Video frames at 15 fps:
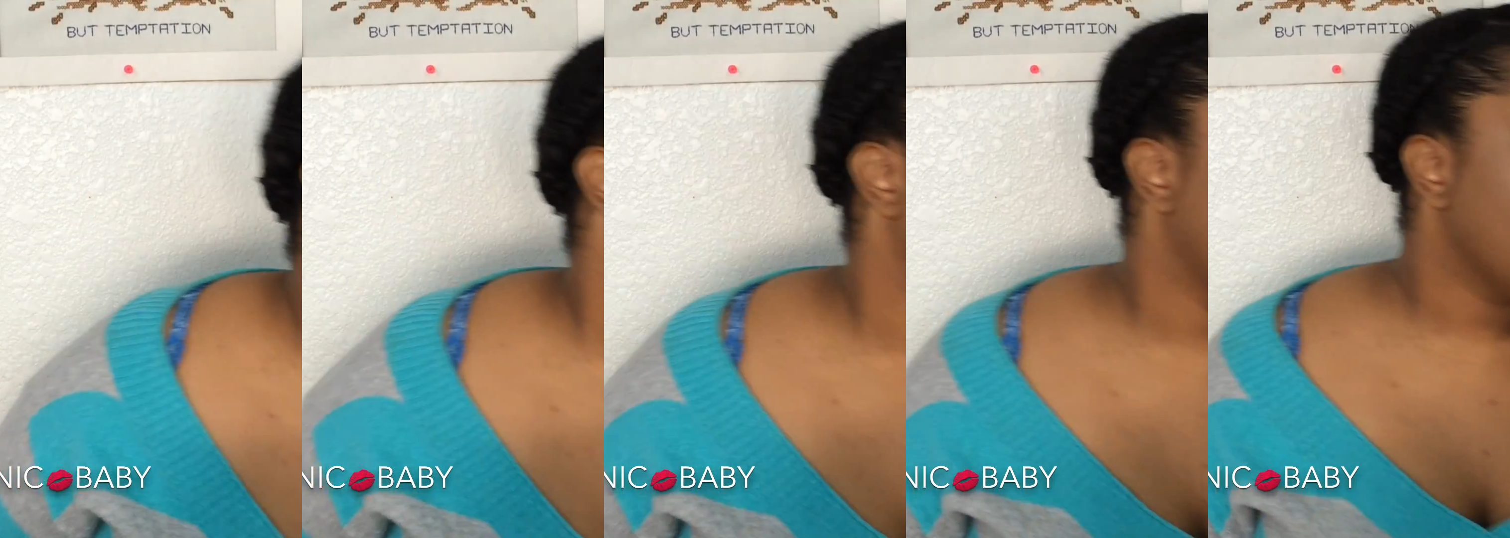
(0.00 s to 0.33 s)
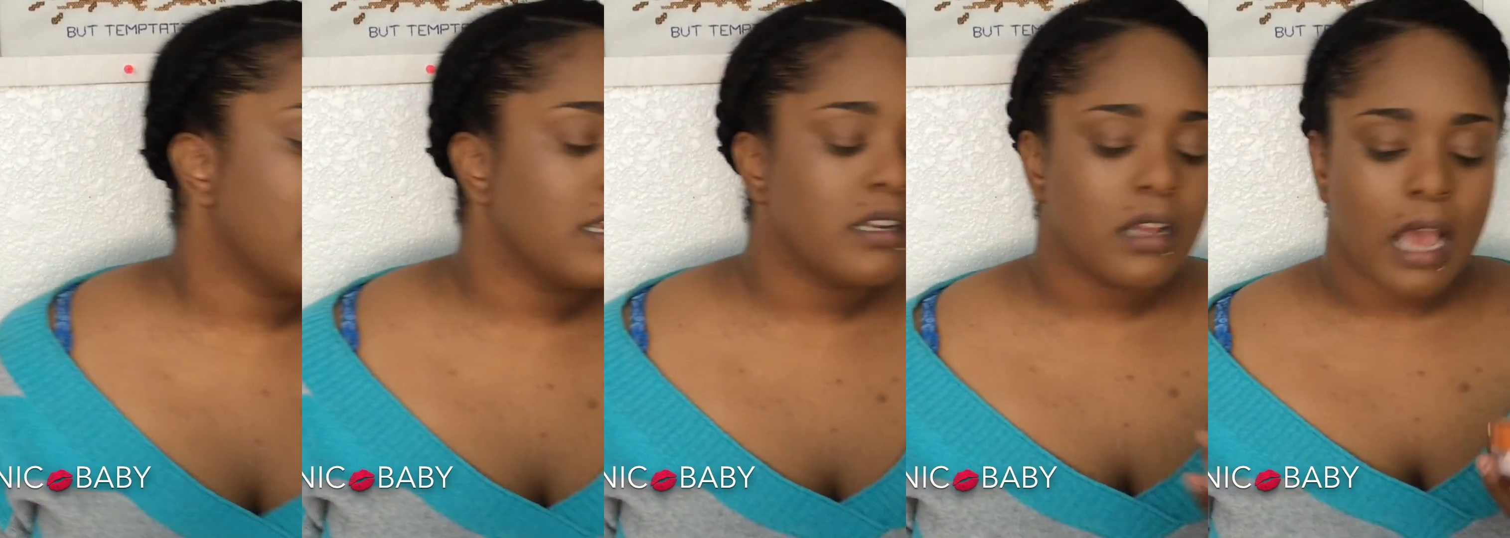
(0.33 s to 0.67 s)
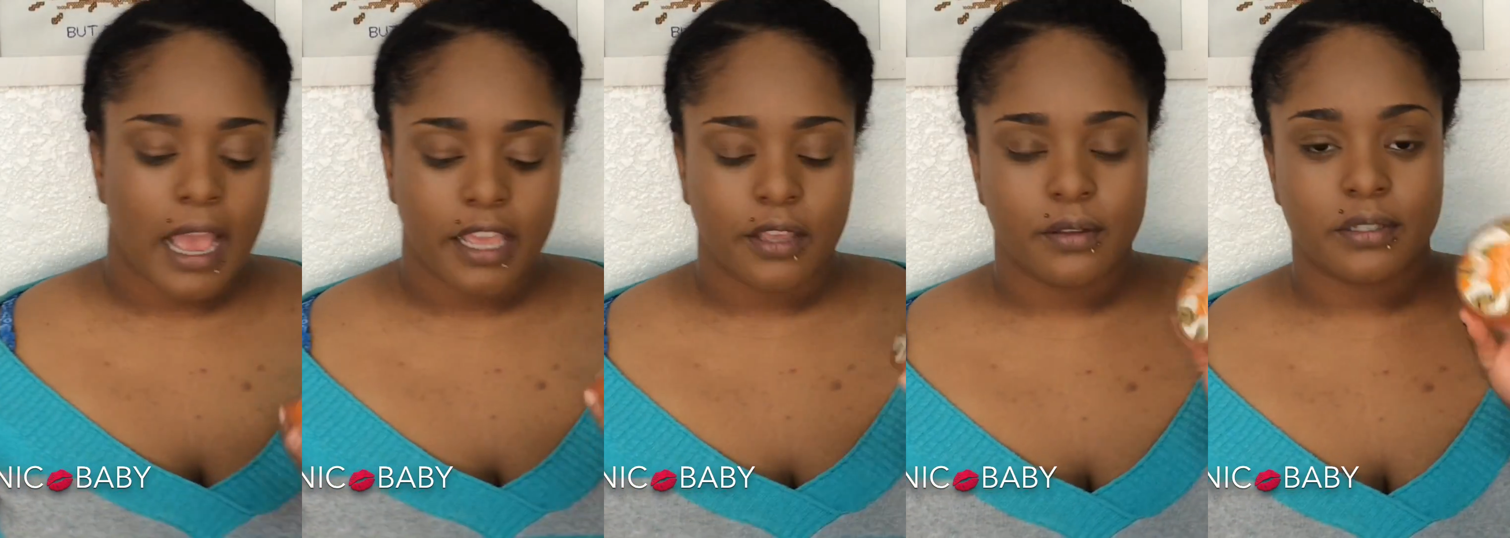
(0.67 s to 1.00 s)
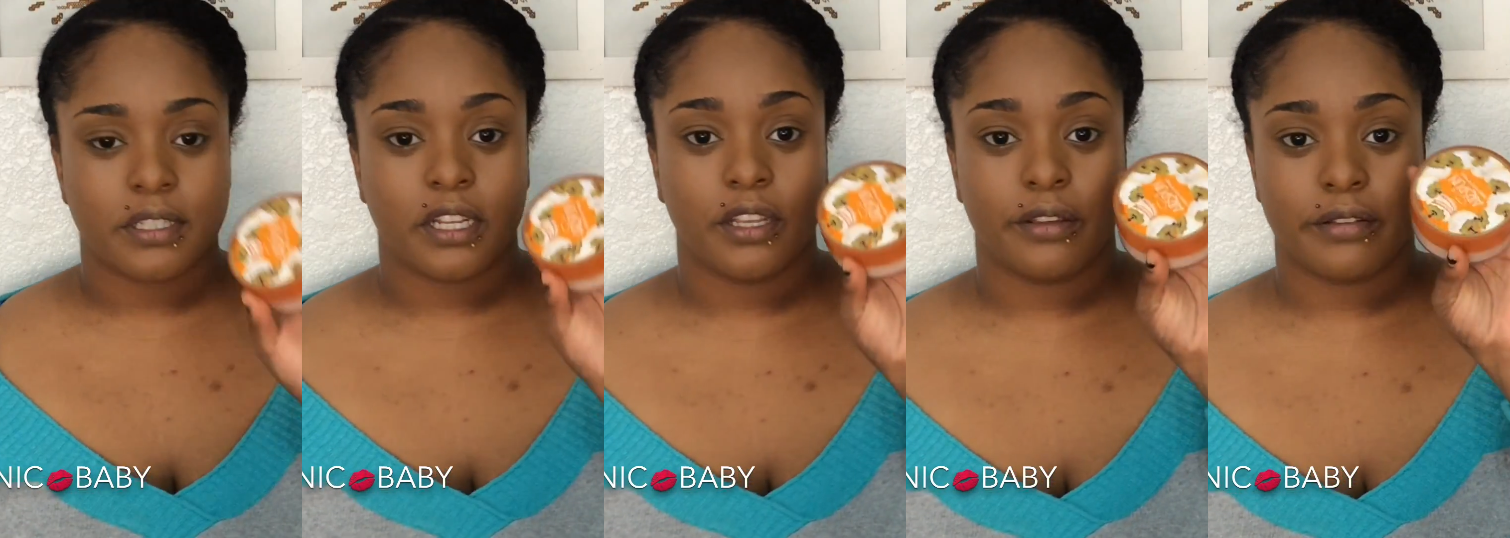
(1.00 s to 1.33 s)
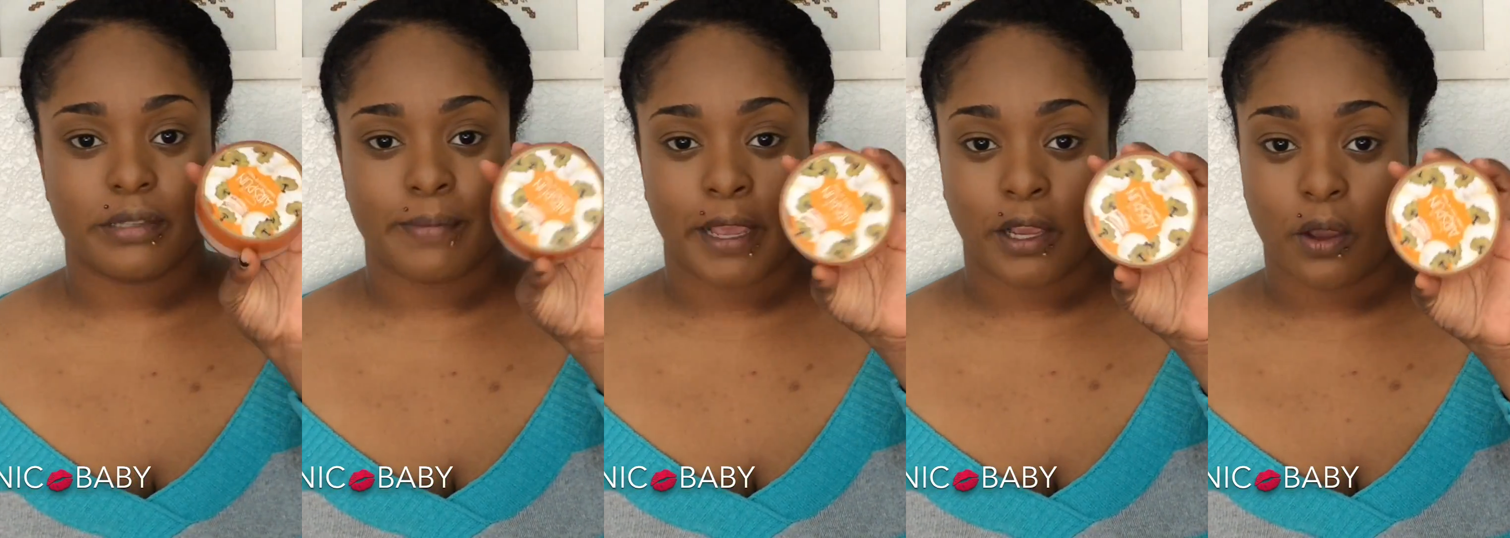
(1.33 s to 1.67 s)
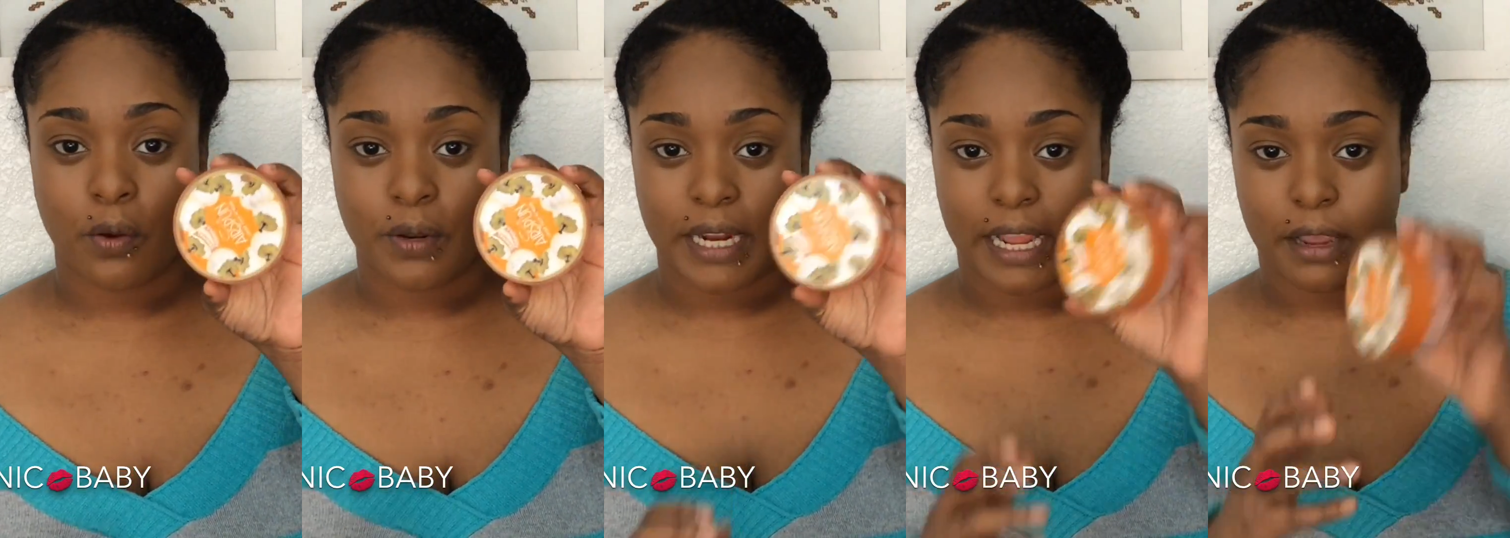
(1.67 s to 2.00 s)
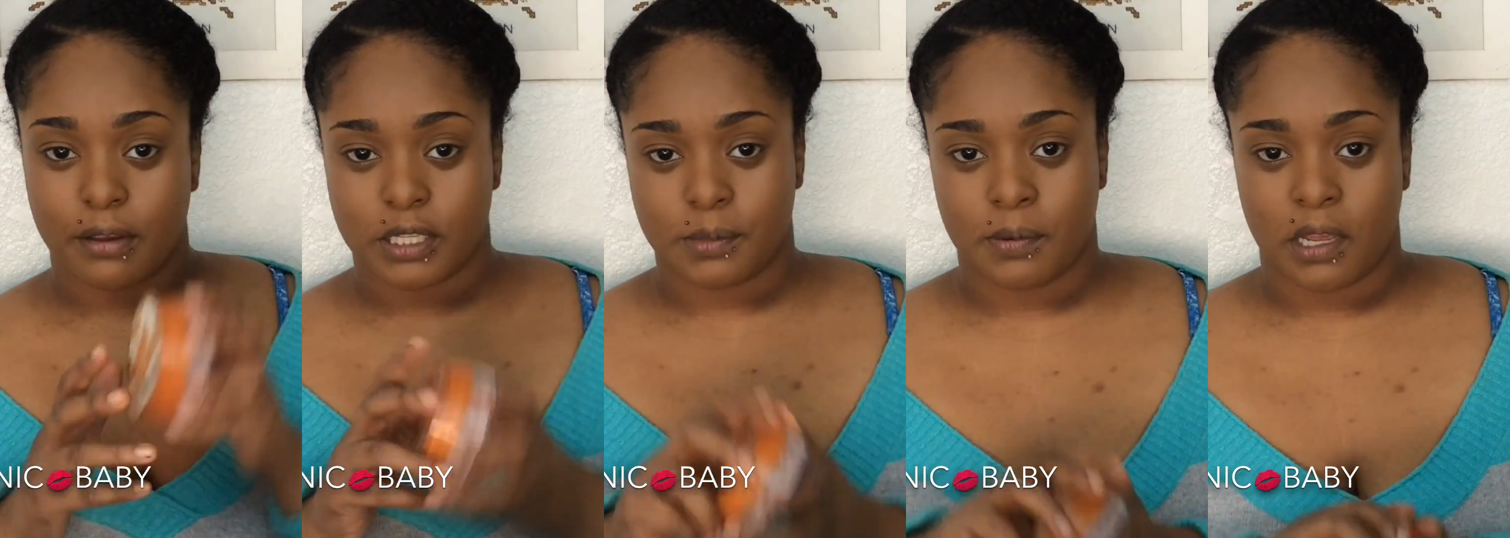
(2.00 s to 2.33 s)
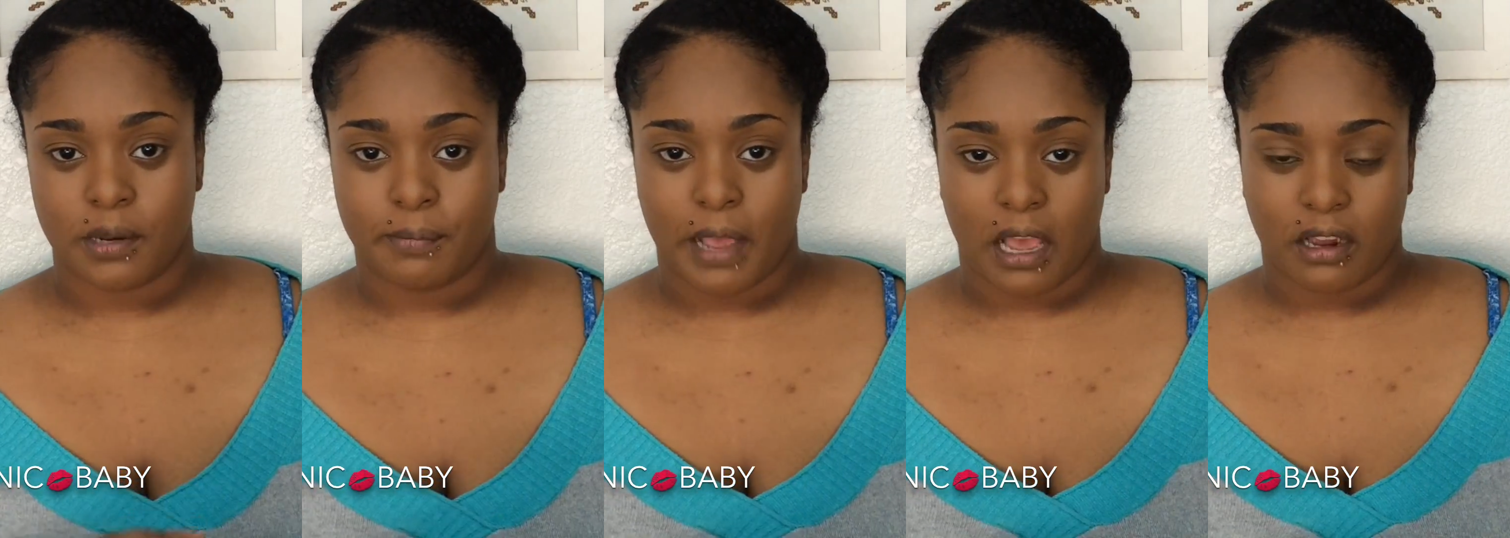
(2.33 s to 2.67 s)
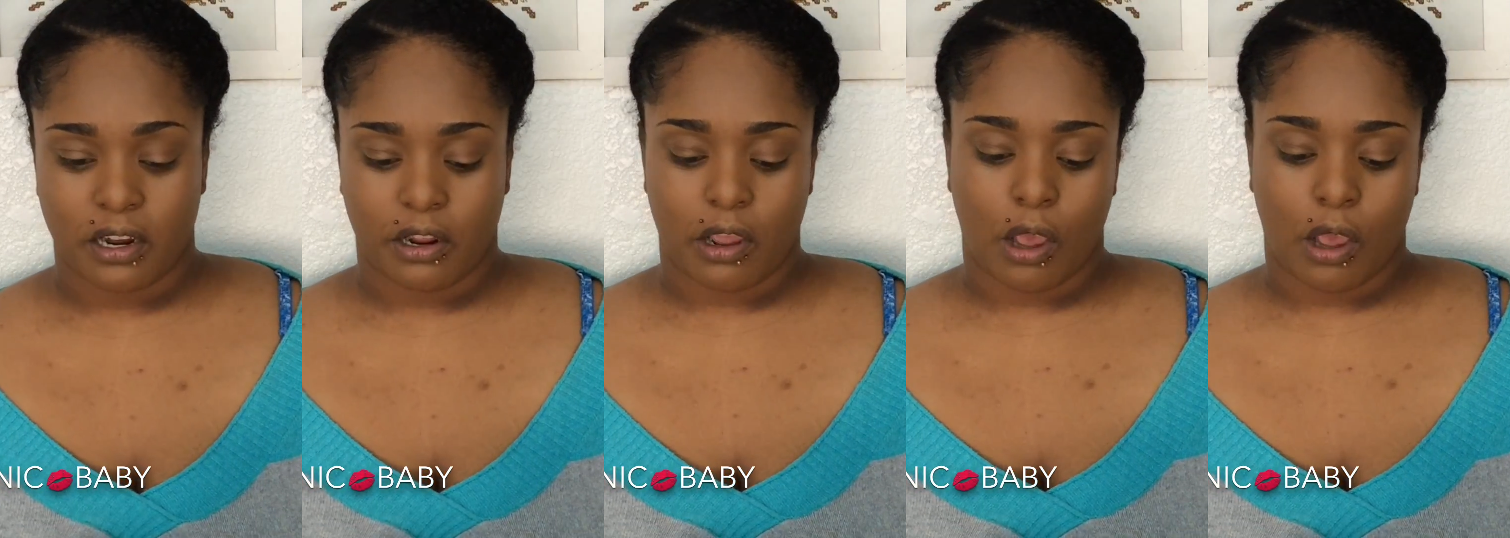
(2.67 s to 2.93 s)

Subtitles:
and I used to use my Coty Airspun powder.